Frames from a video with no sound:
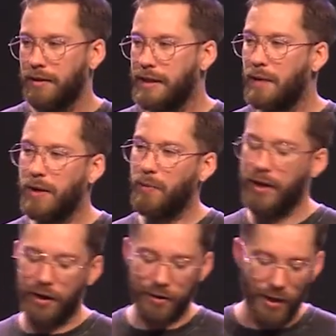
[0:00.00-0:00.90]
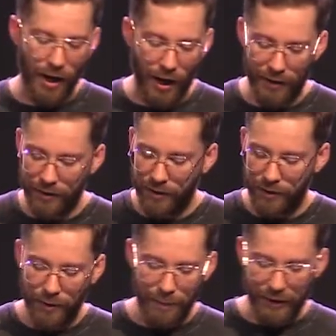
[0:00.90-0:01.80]
That way, we aren't caught
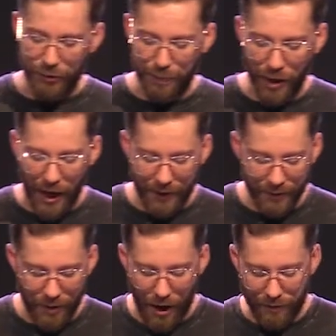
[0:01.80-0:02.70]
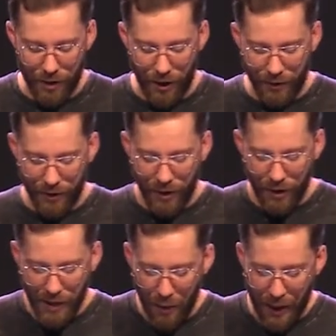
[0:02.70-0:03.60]
by surprise and off guard.
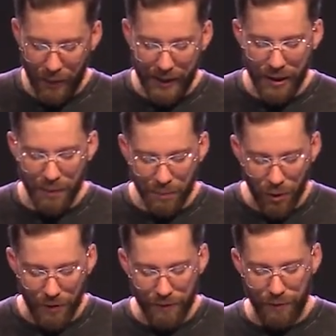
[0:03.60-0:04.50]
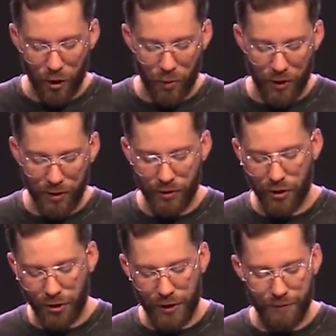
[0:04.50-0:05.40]
That way, we keep moving forward,
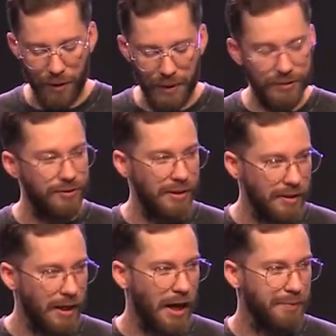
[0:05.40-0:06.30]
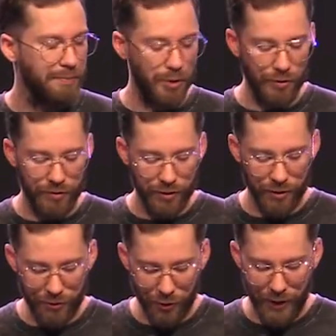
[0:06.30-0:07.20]
learning from it, seeing God move
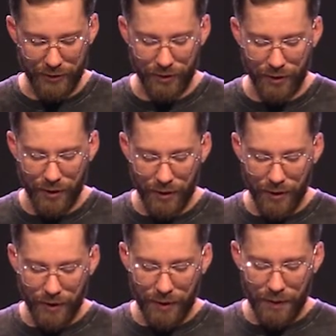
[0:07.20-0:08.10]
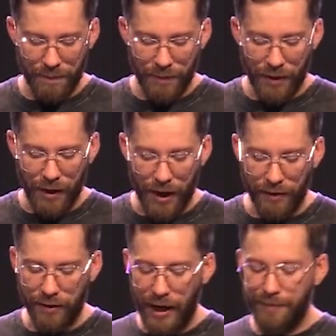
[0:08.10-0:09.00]
through it.
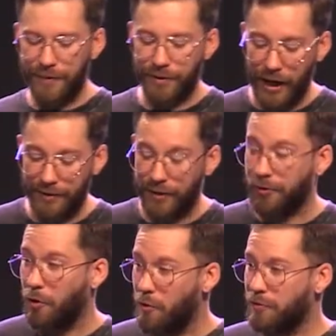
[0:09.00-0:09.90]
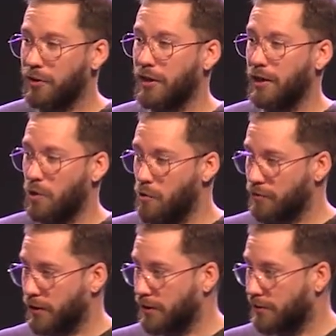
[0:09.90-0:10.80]
And life is like this over and
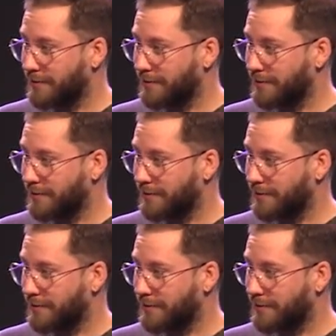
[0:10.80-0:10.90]
over. All